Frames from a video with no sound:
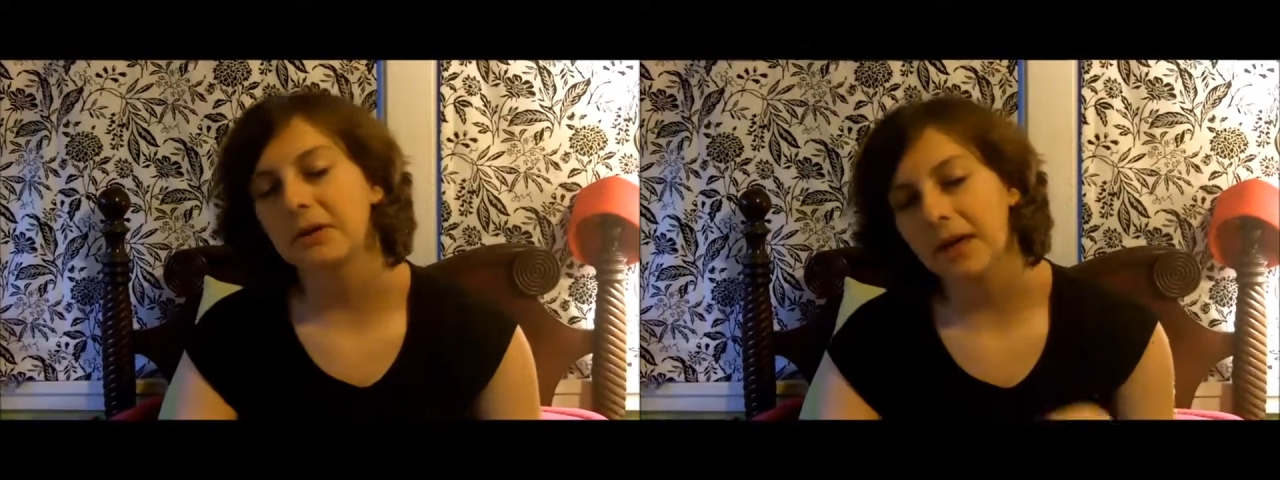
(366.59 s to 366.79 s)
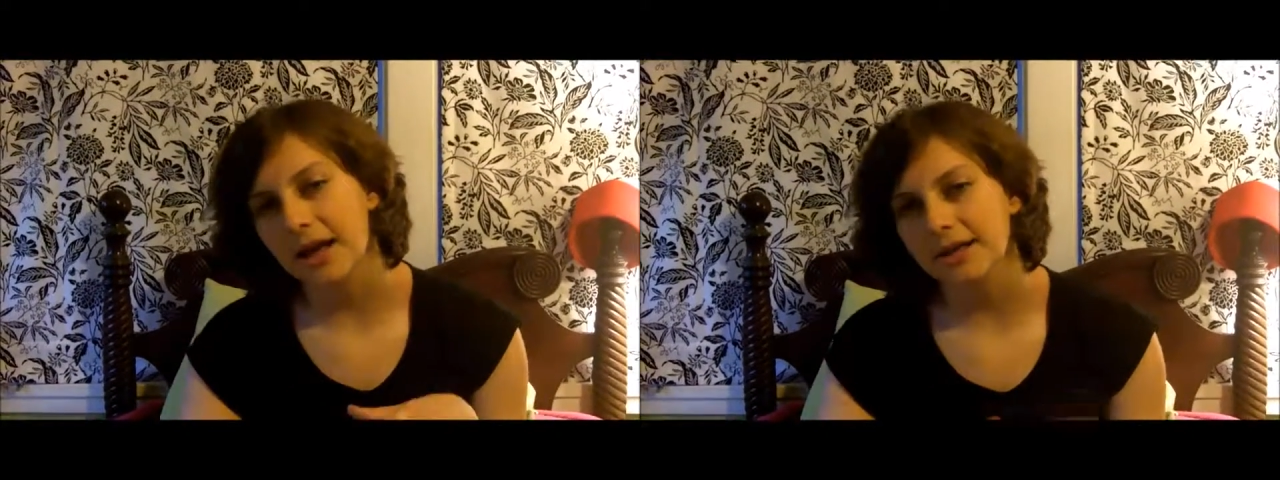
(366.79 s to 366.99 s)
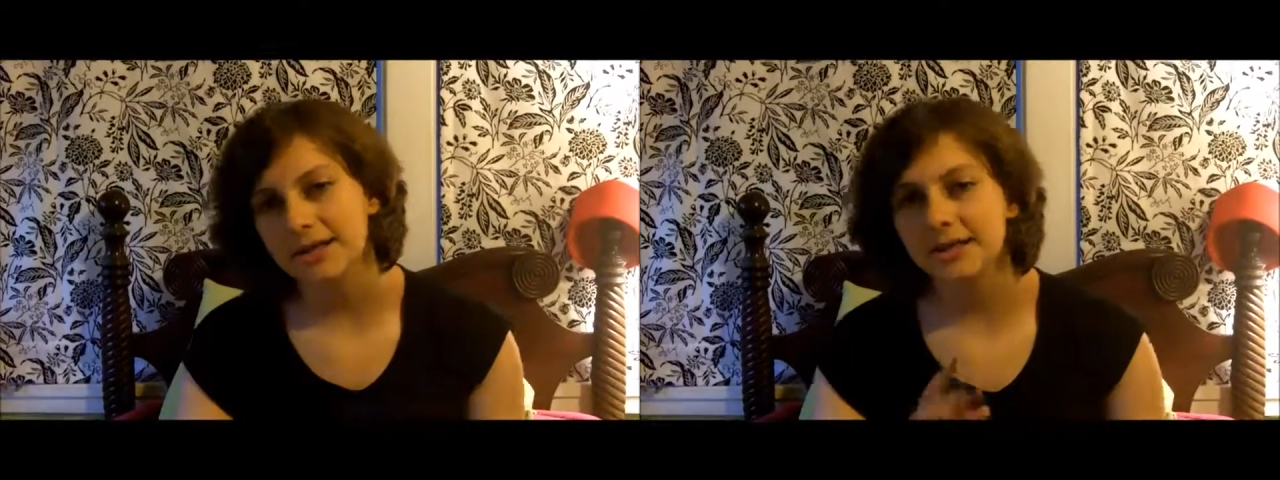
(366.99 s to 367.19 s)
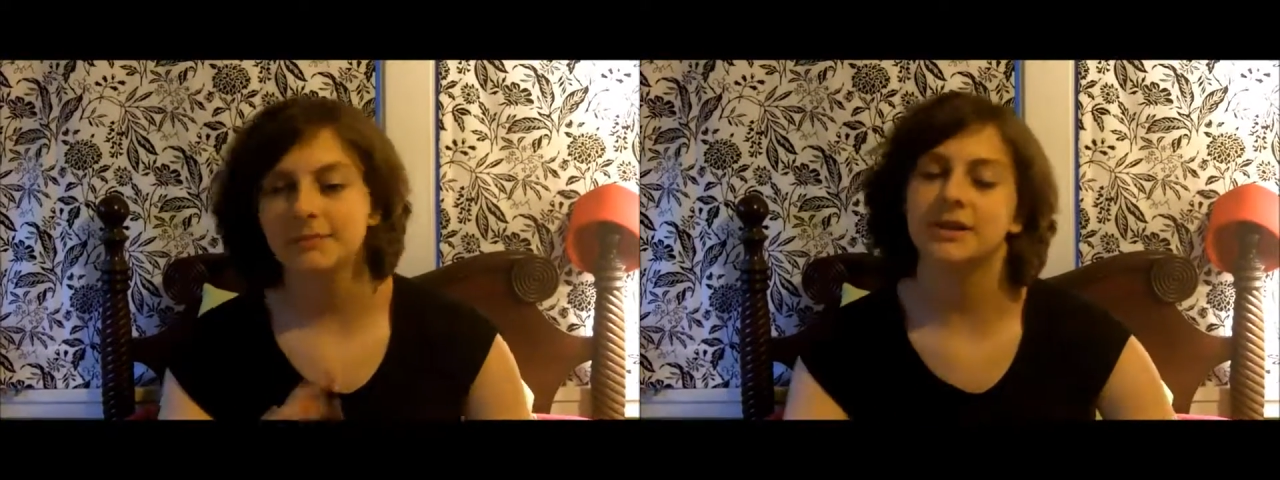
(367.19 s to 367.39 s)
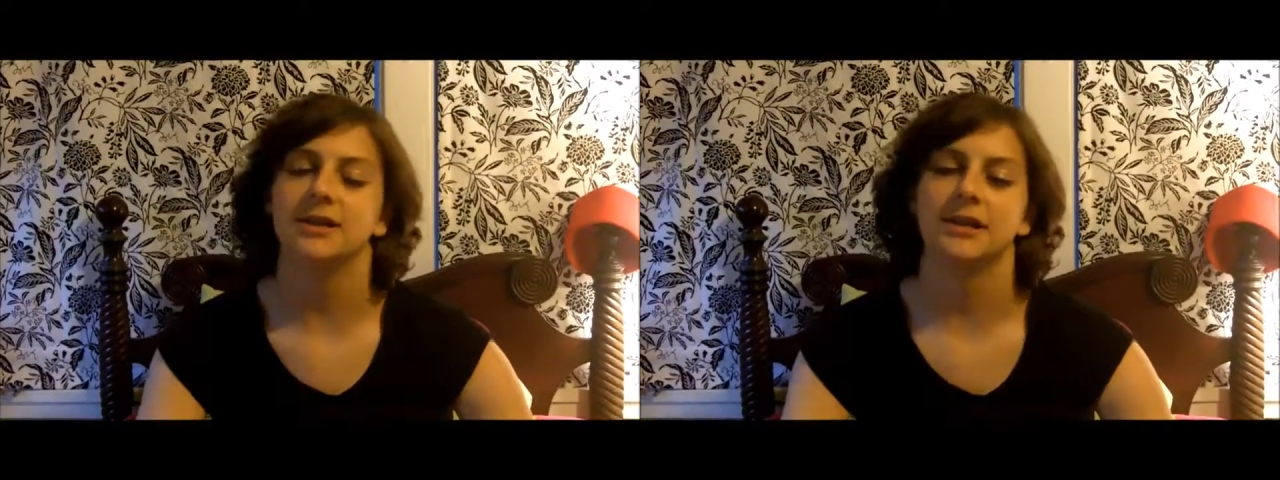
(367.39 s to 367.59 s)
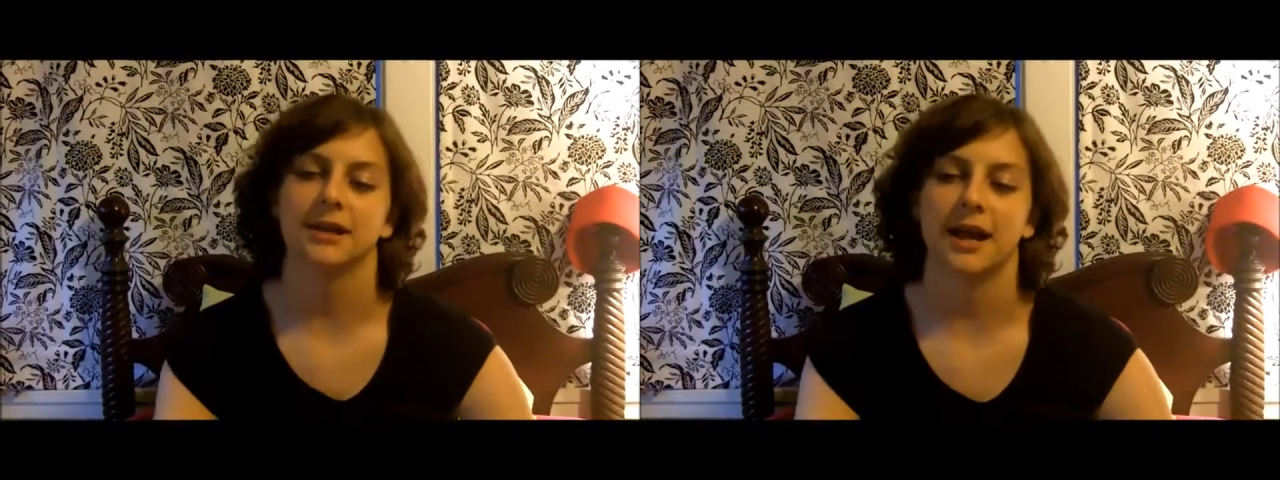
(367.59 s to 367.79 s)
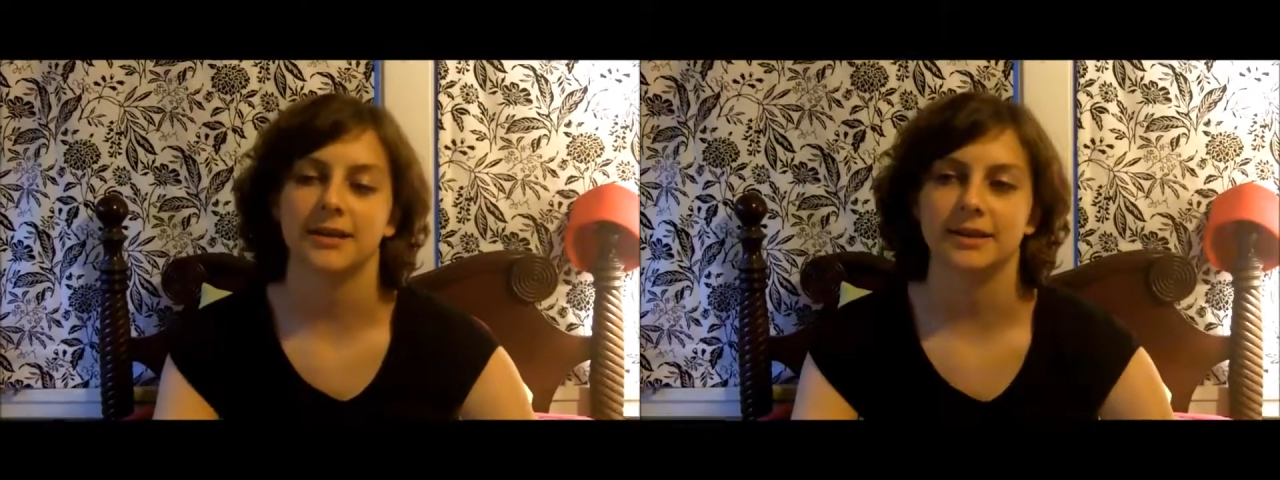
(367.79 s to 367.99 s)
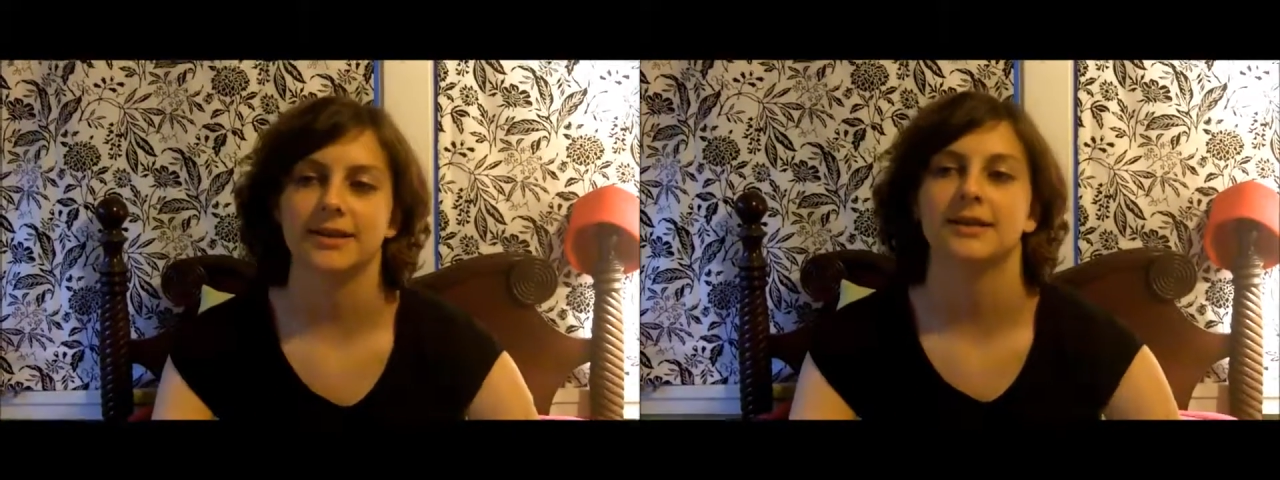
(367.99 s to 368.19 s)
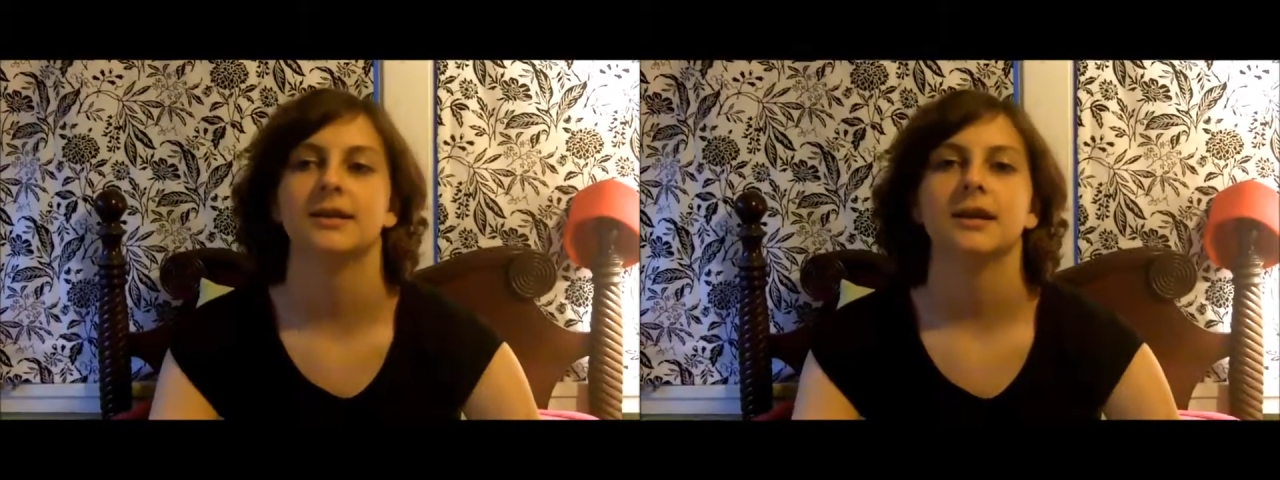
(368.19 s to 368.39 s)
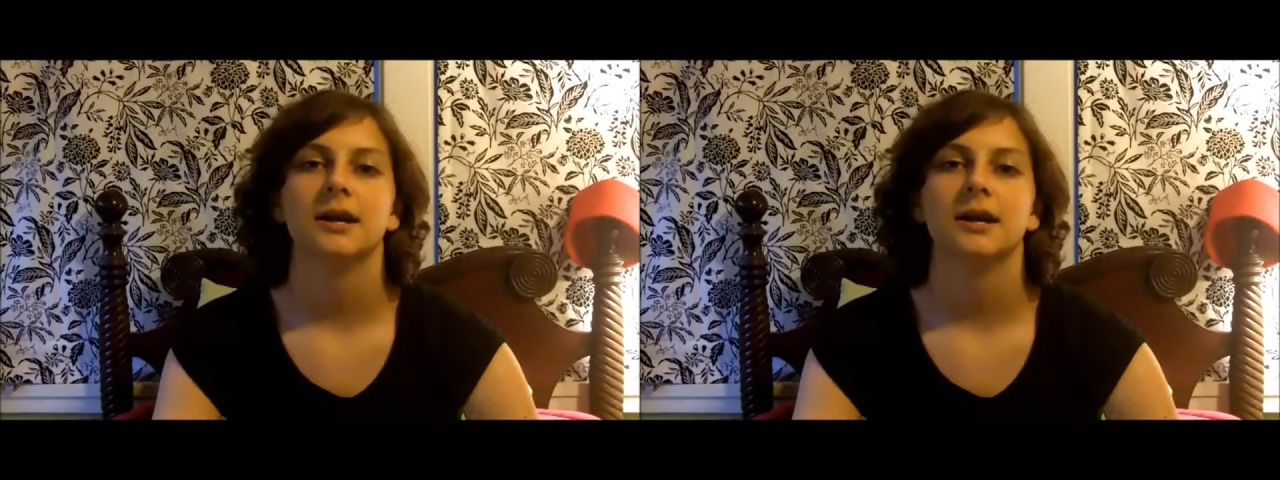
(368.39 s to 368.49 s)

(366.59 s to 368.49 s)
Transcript: classes, some easy classes.